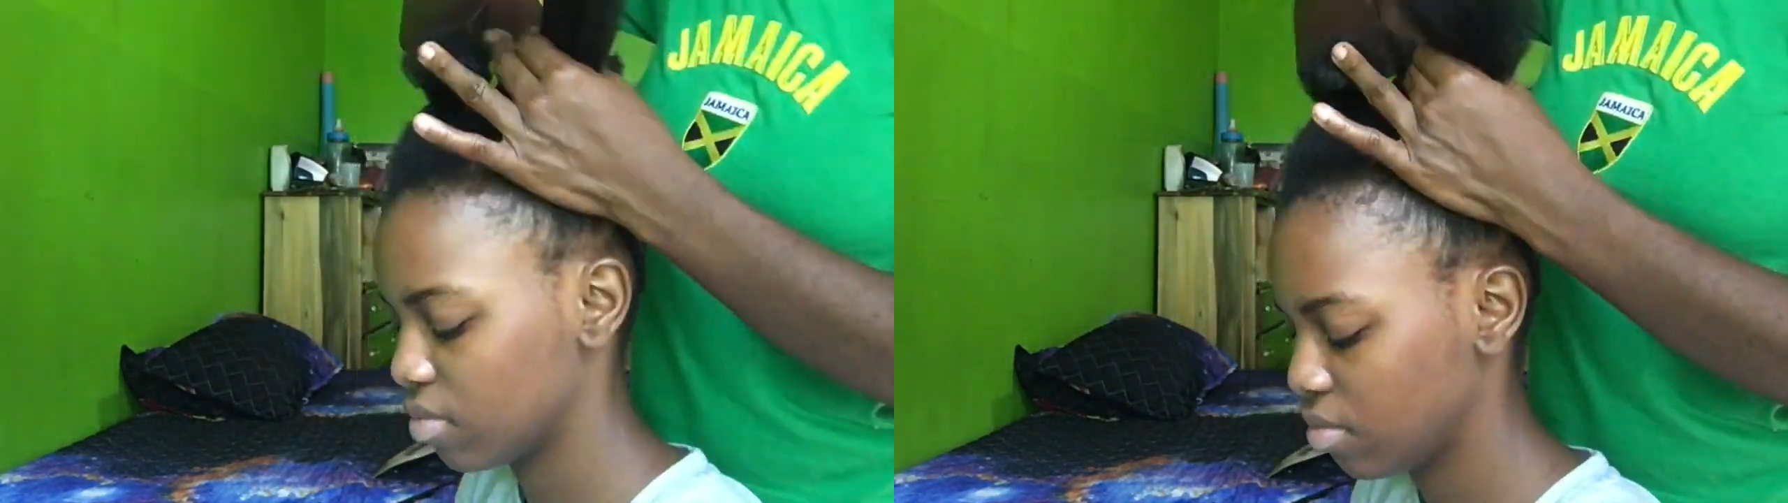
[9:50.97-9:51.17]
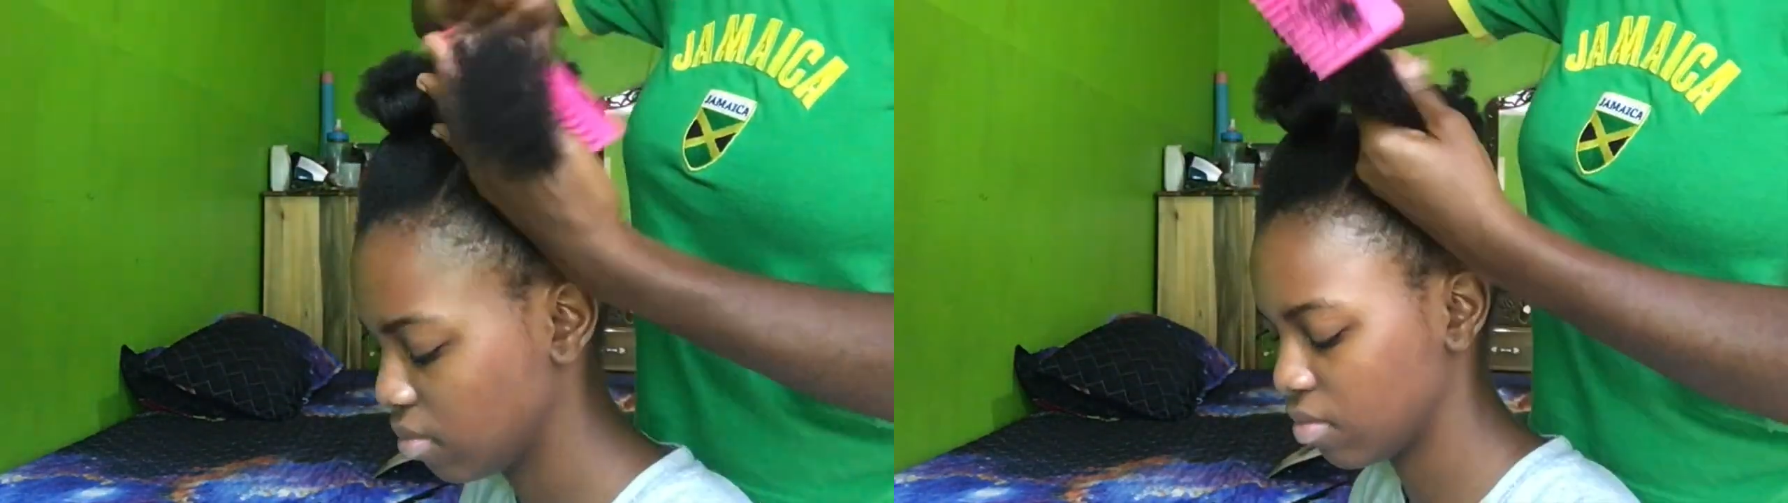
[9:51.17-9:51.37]

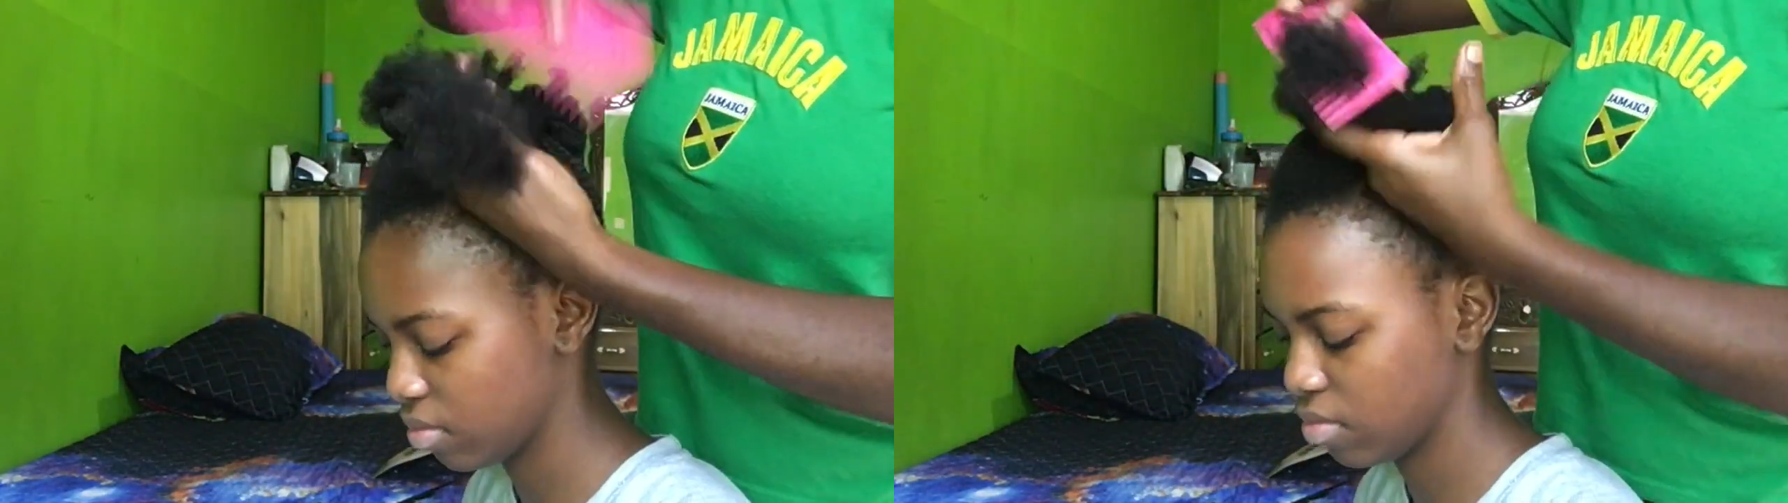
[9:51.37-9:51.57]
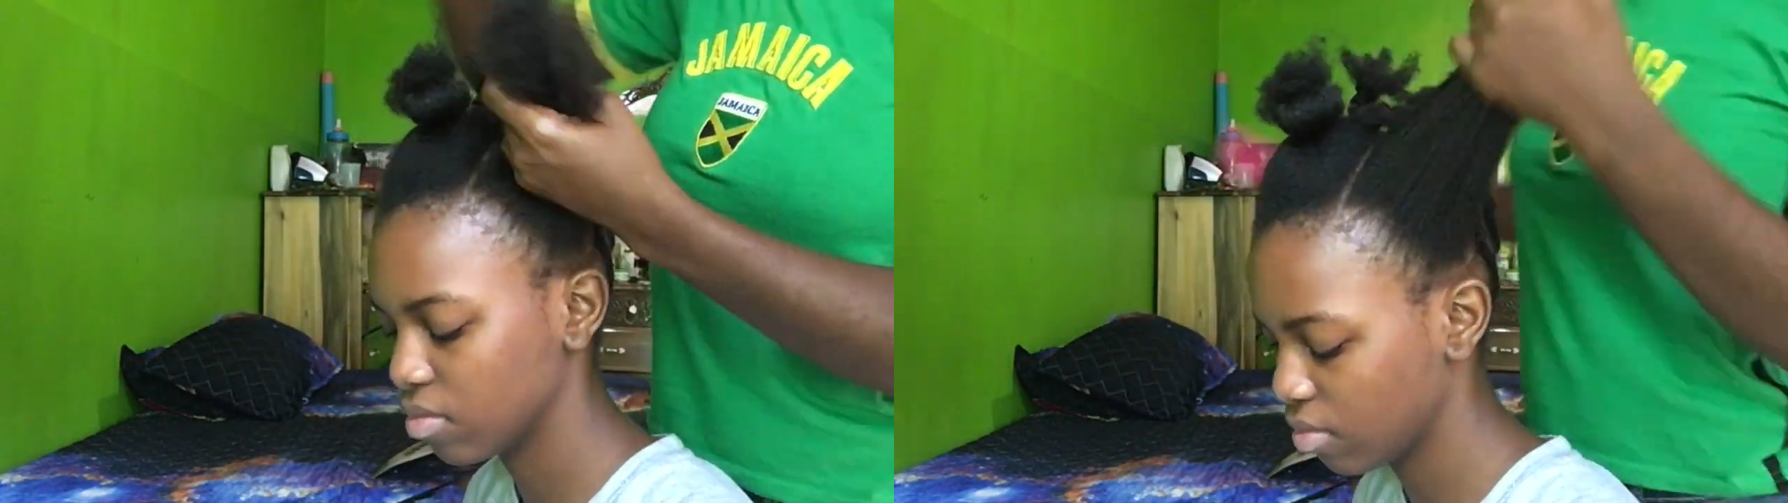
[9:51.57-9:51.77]

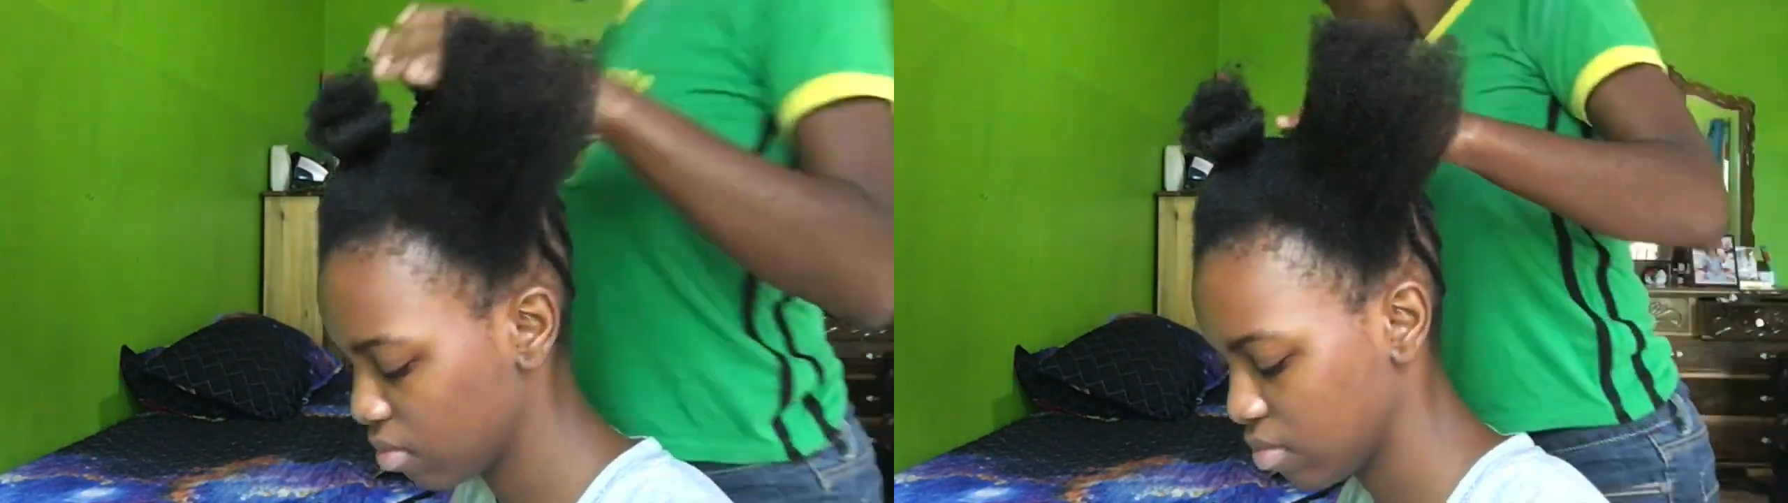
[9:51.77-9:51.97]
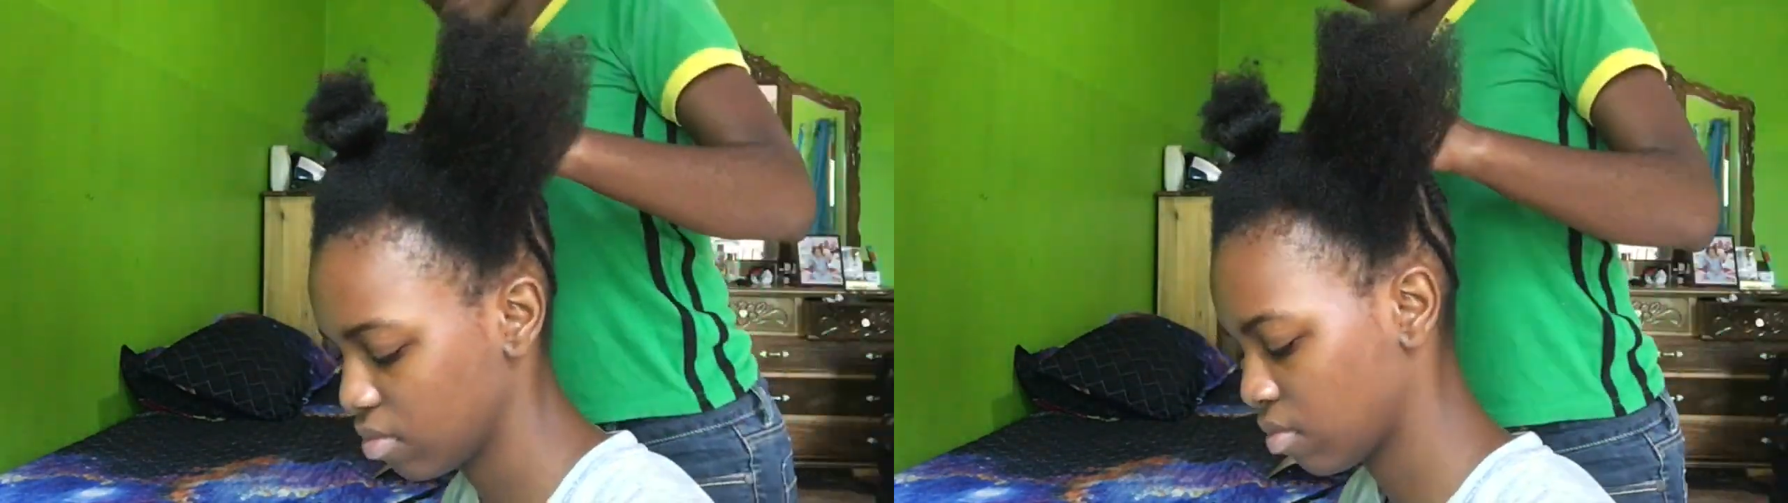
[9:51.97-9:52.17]
on the
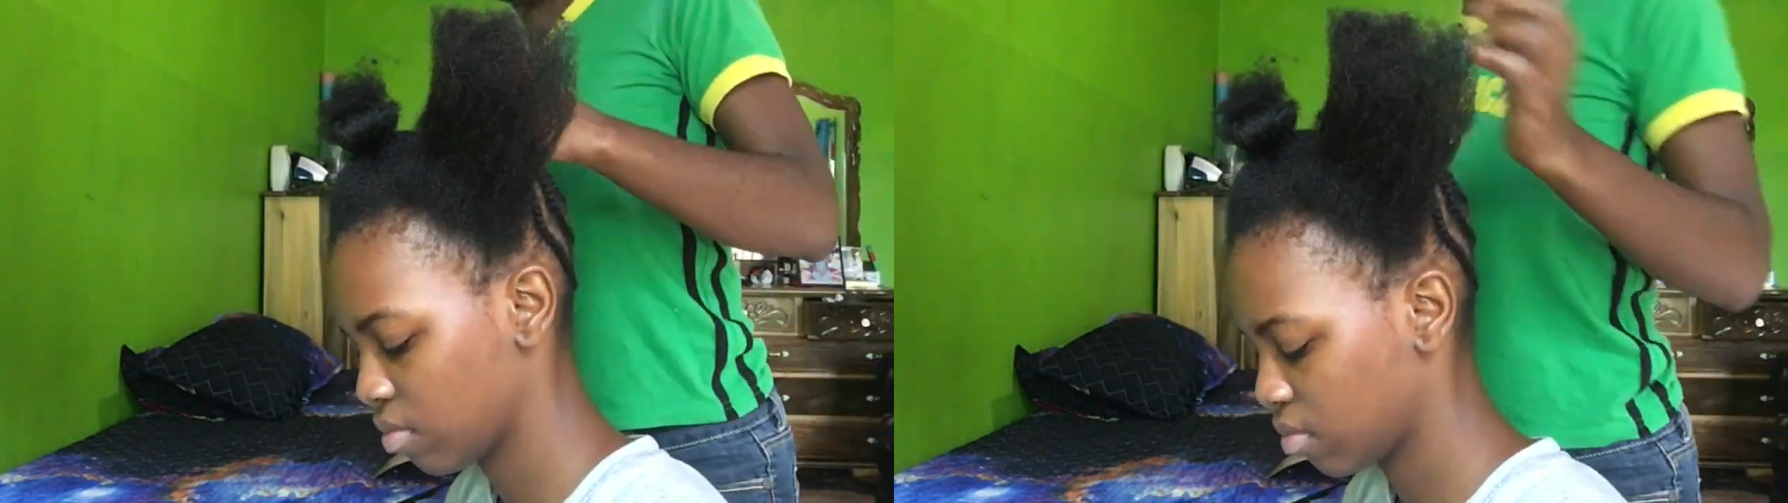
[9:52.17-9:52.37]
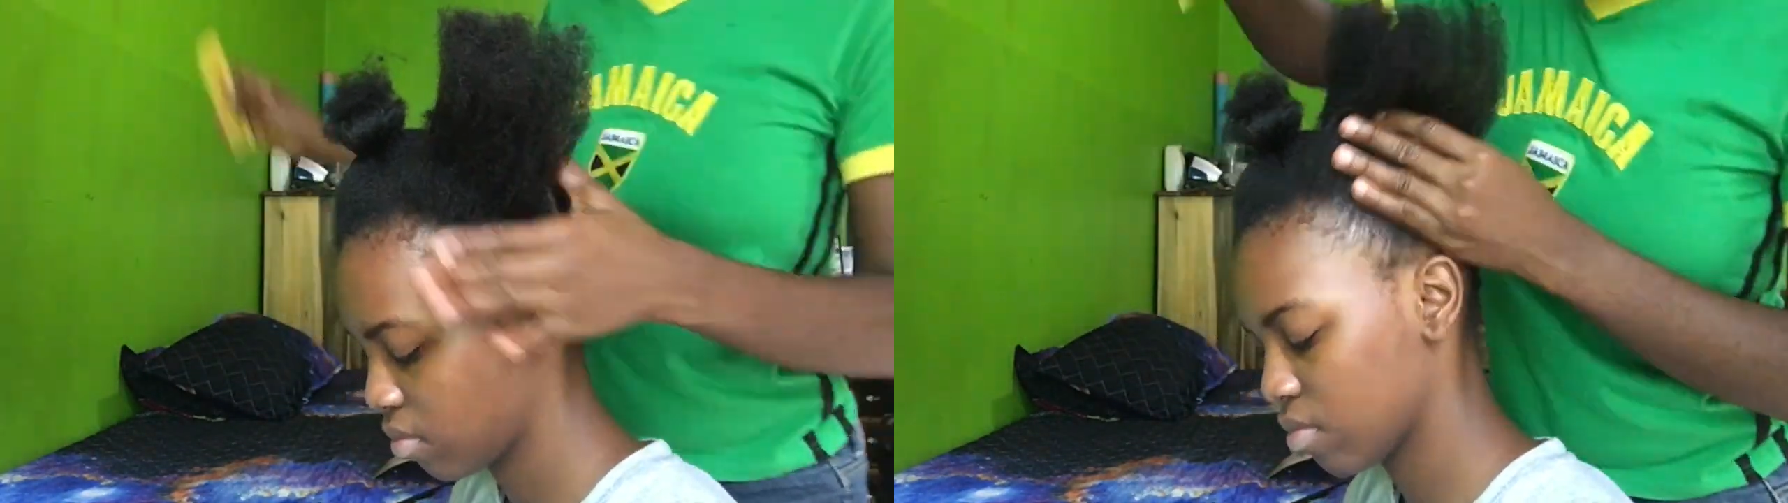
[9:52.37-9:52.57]
opposite
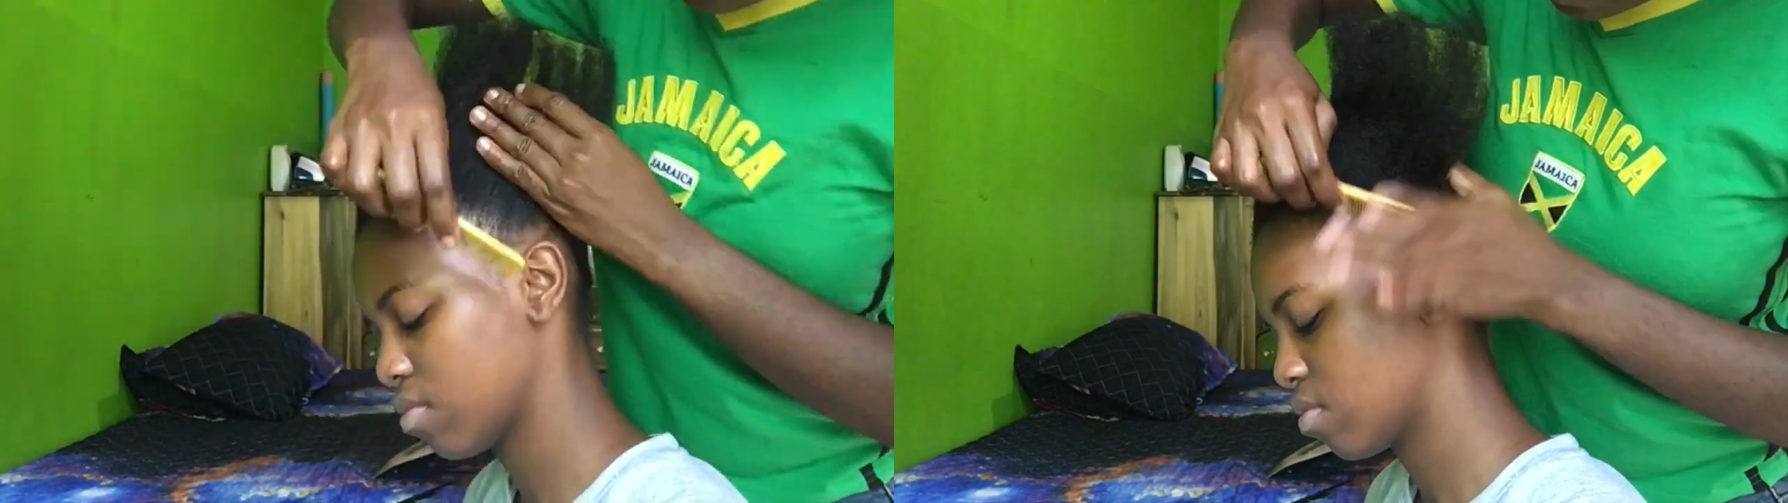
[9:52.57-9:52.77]
side